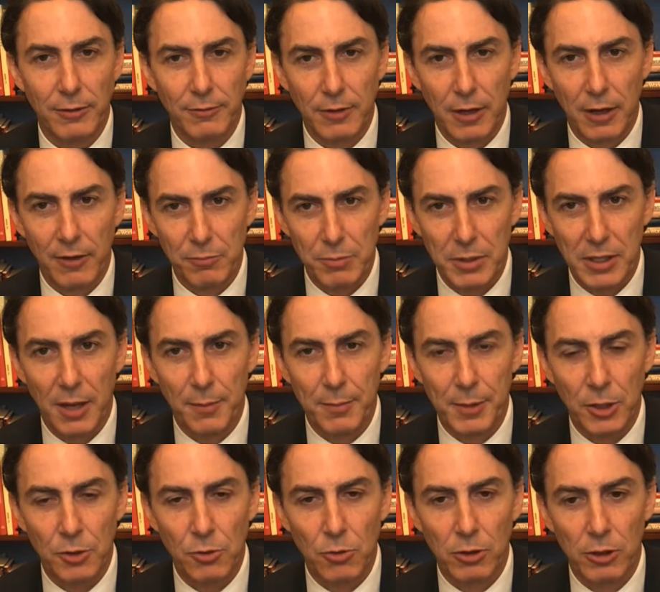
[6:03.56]
of
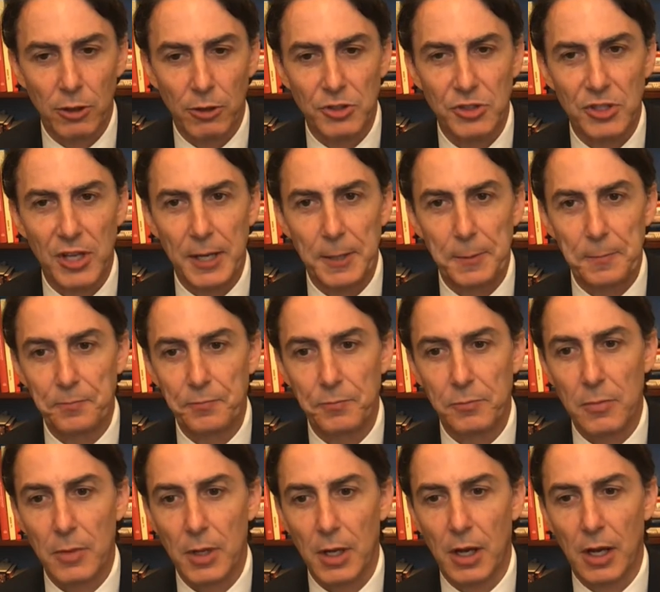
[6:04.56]
becoming a nuclear state.
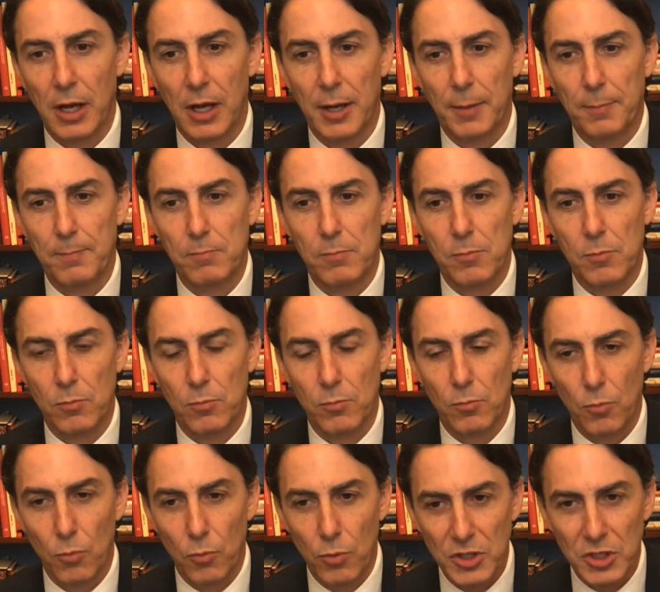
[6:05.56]

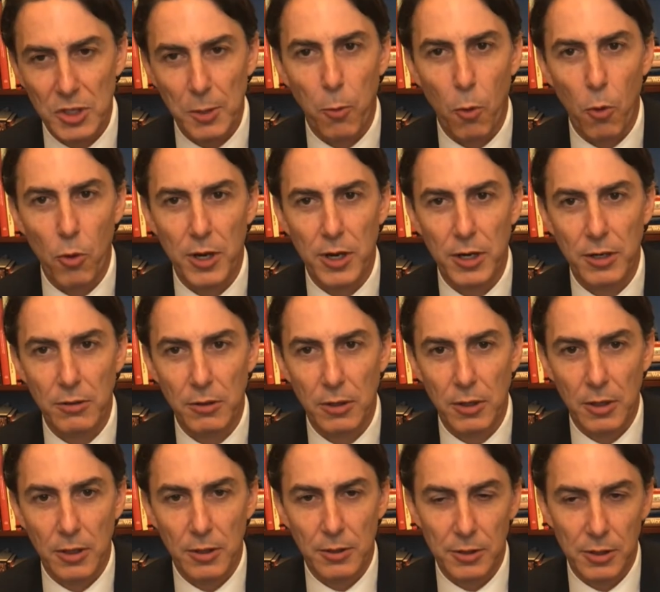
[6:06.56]
We supported
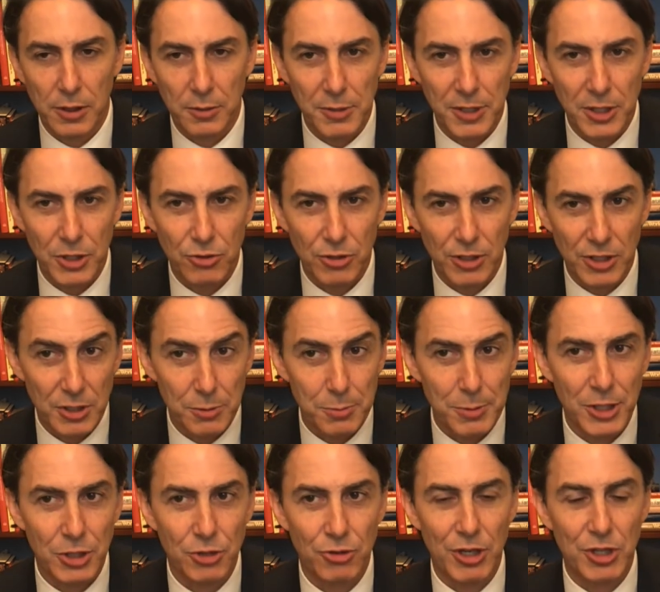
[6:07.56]
this
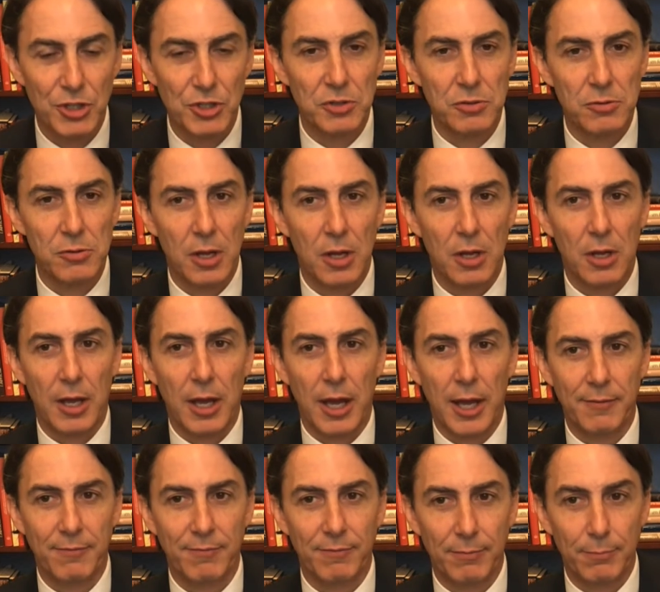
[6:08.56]
administration,
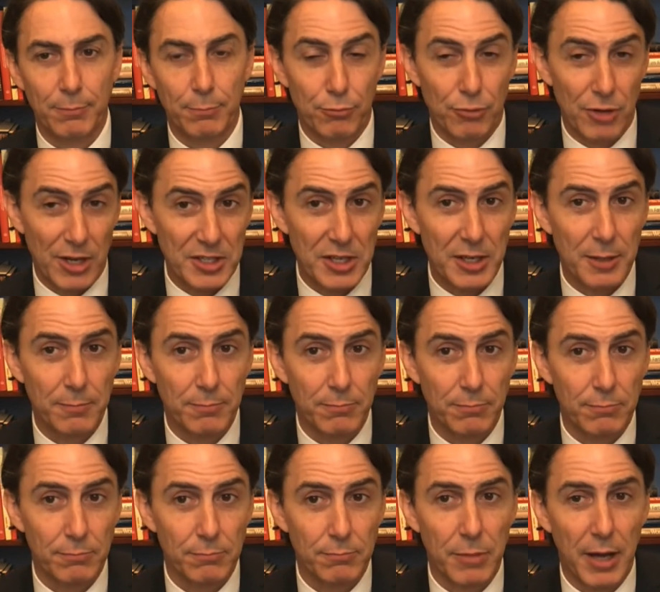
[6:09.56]
and President
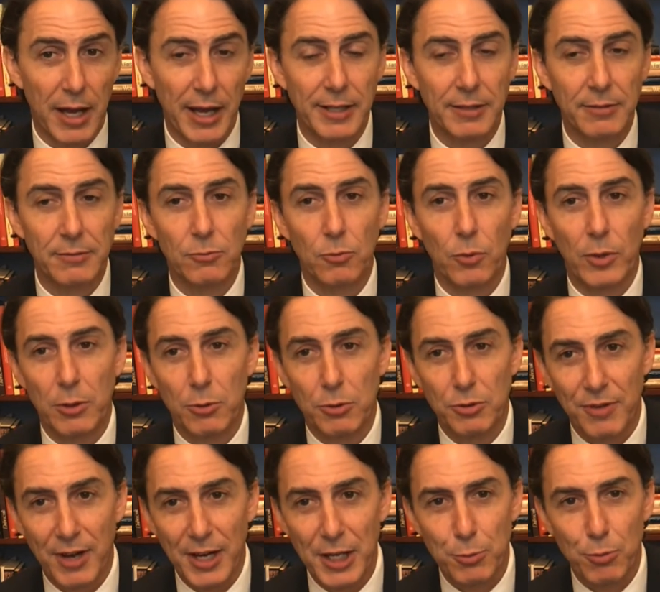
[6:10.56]
Biden, when he
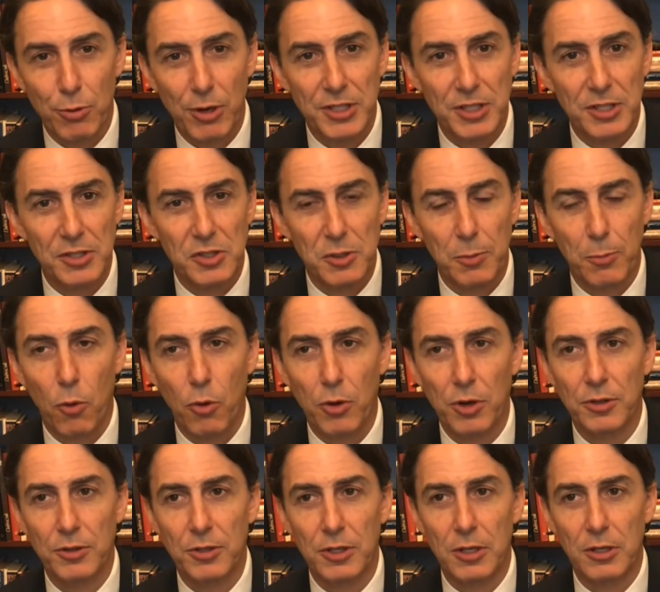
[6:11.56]
was vice president,
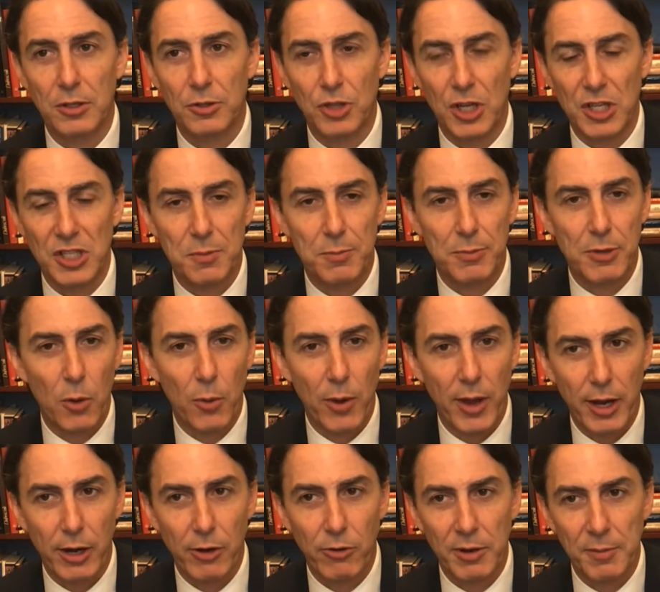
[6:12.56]
supported the
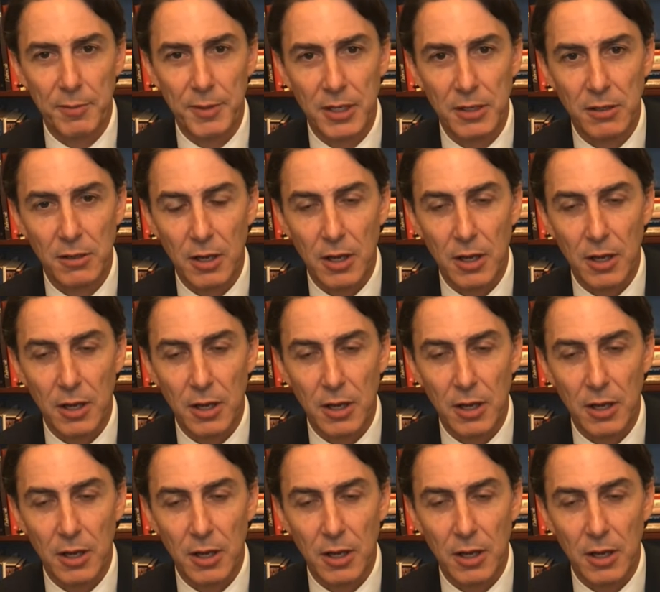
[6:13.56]
JCPOA agreement.